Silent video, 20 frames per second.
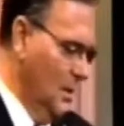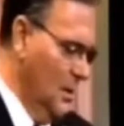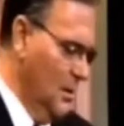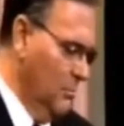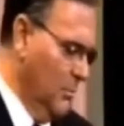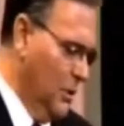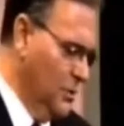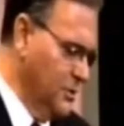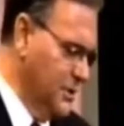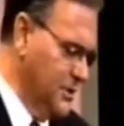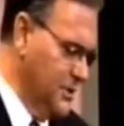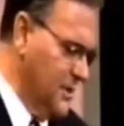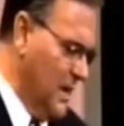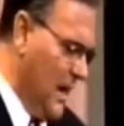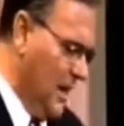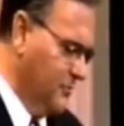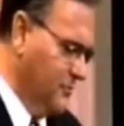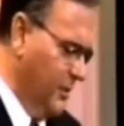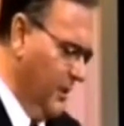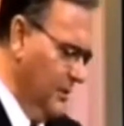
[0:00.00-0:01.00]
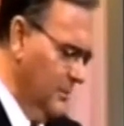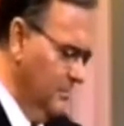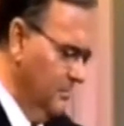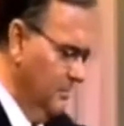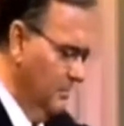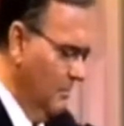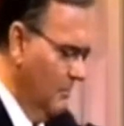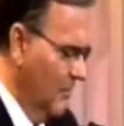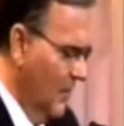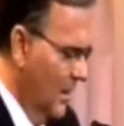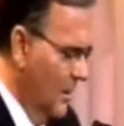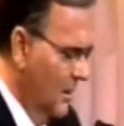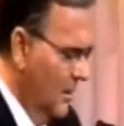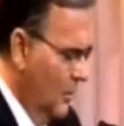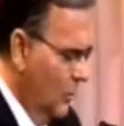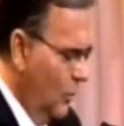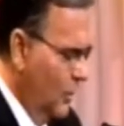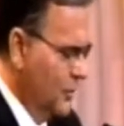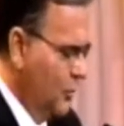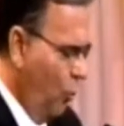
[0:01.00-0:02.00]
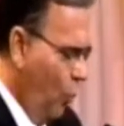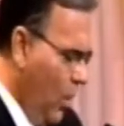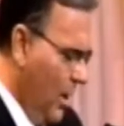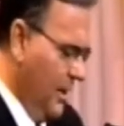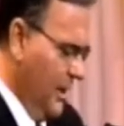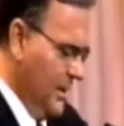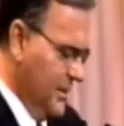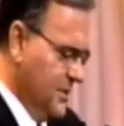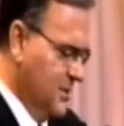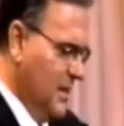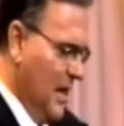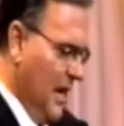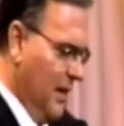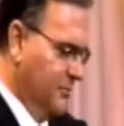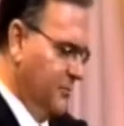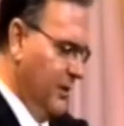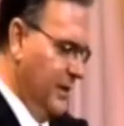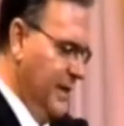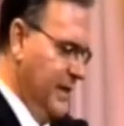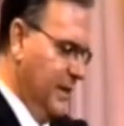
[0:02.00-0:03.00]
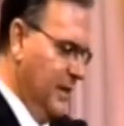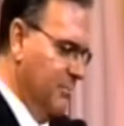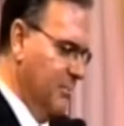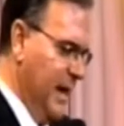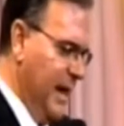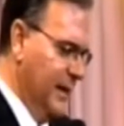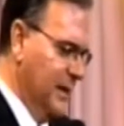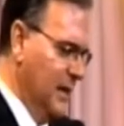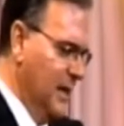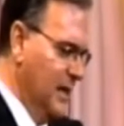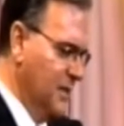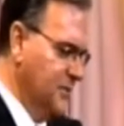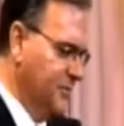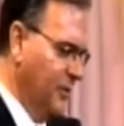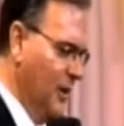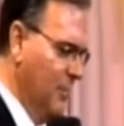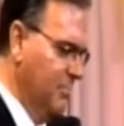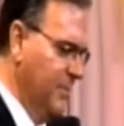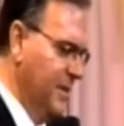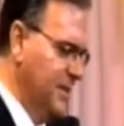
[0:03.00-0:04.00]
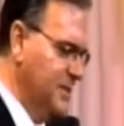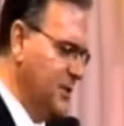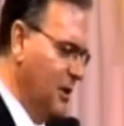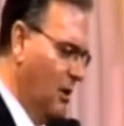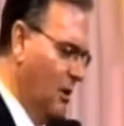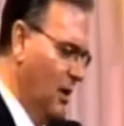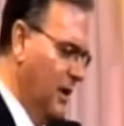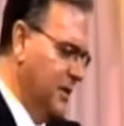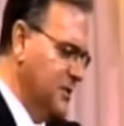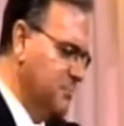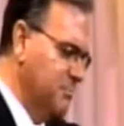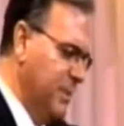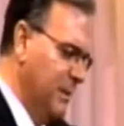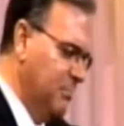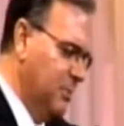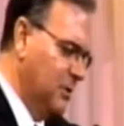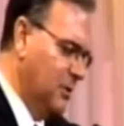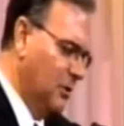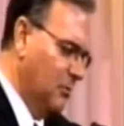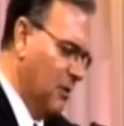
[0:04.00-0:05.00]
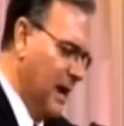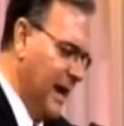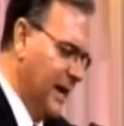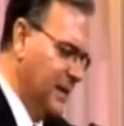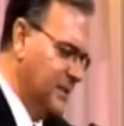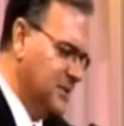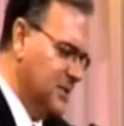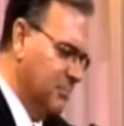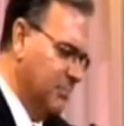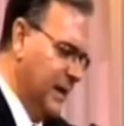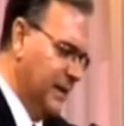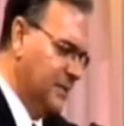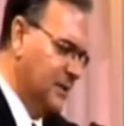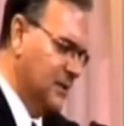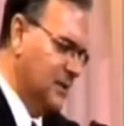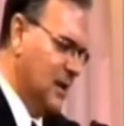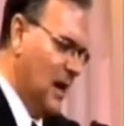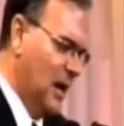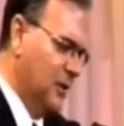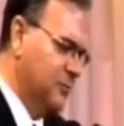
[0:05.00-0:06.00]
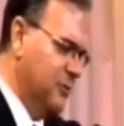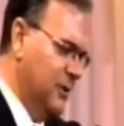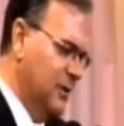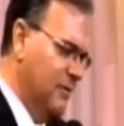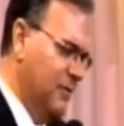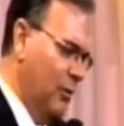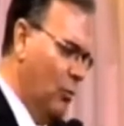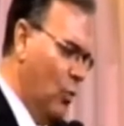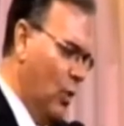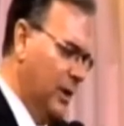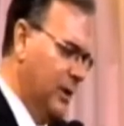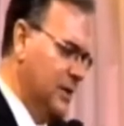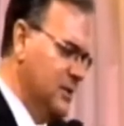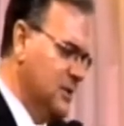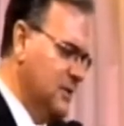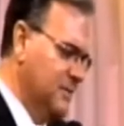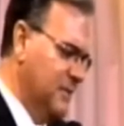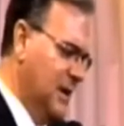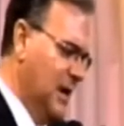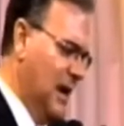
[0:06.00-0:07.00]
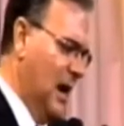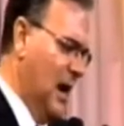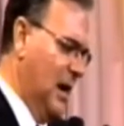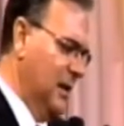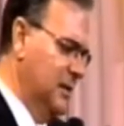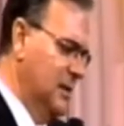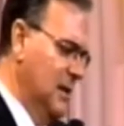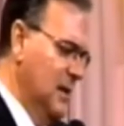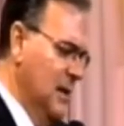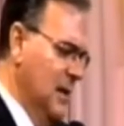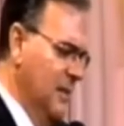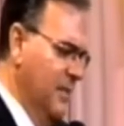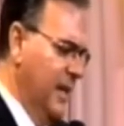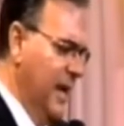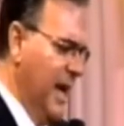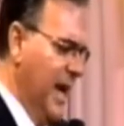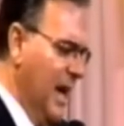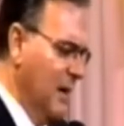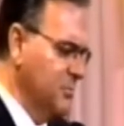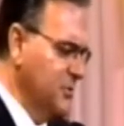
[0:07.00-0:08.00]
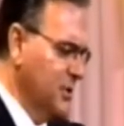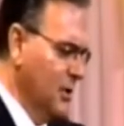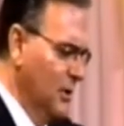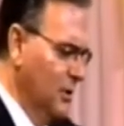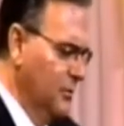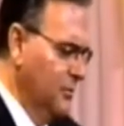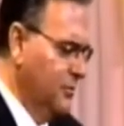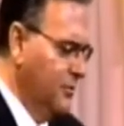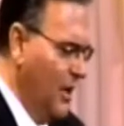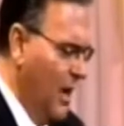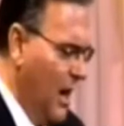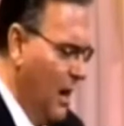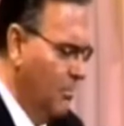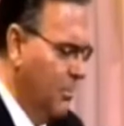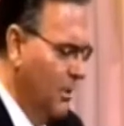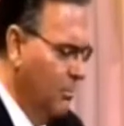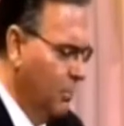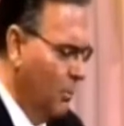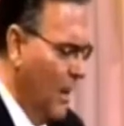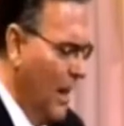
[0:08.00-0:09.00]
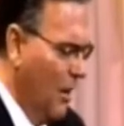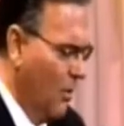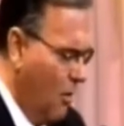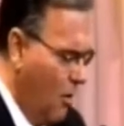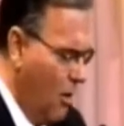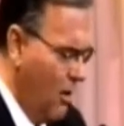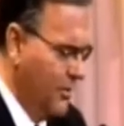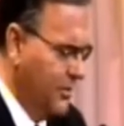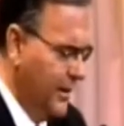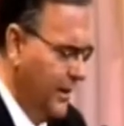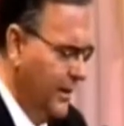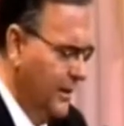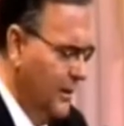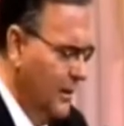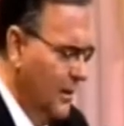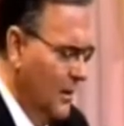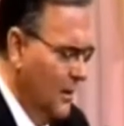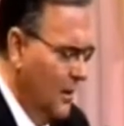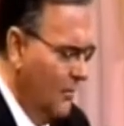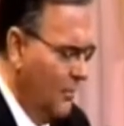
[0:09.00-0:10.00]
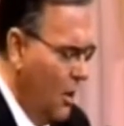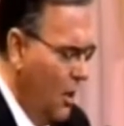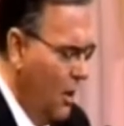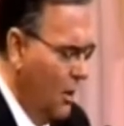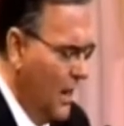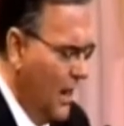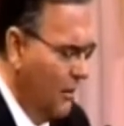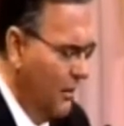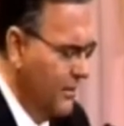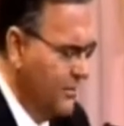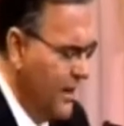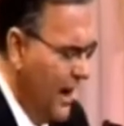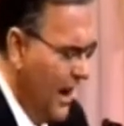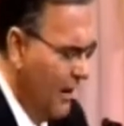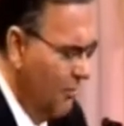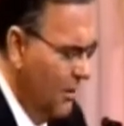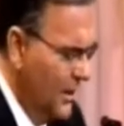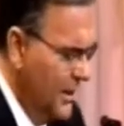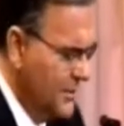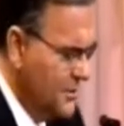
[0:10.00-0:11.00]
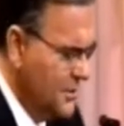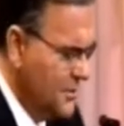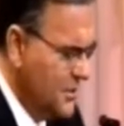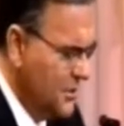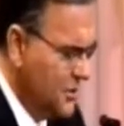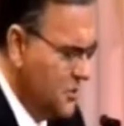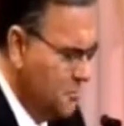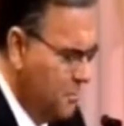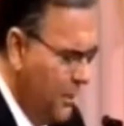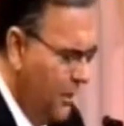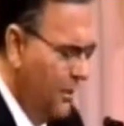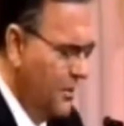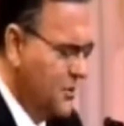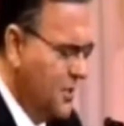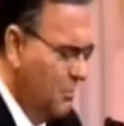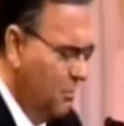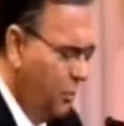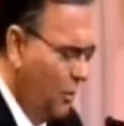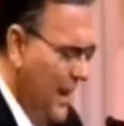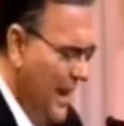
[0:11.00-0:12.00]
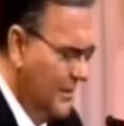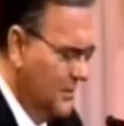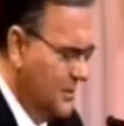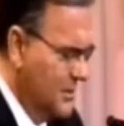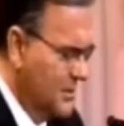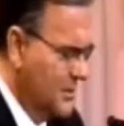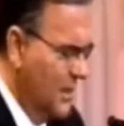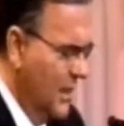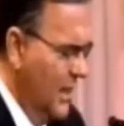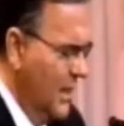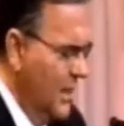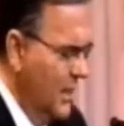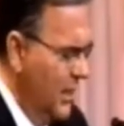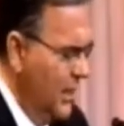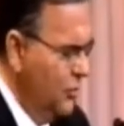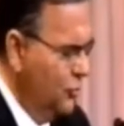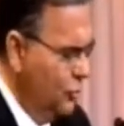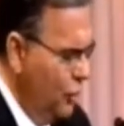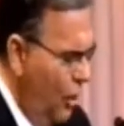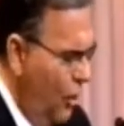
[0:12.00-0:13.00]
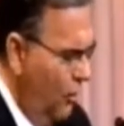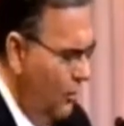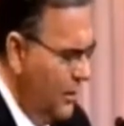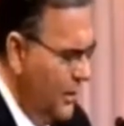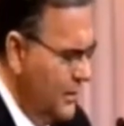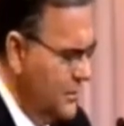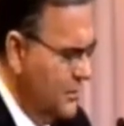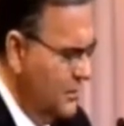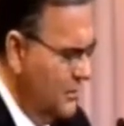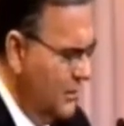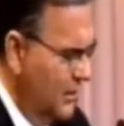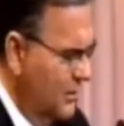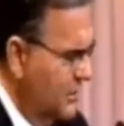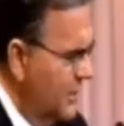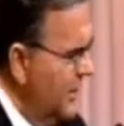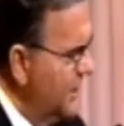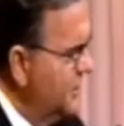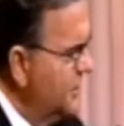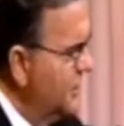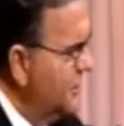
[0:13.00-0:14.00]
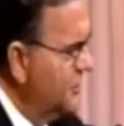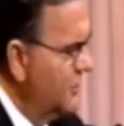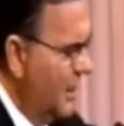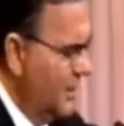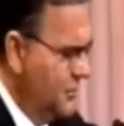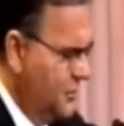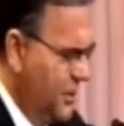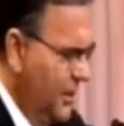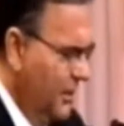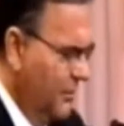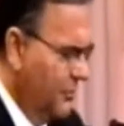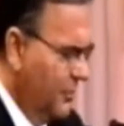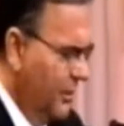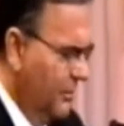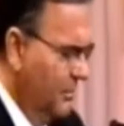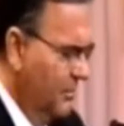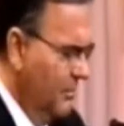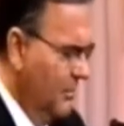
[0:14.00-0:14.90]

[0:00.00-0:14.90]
Moses' doctrine was oneness doctrine. He commanded us from these earliest biblical writings to make the doctrine of the oneness of God the absolute top priority of all our entire religious experience and practice. He told us to teach it to our children,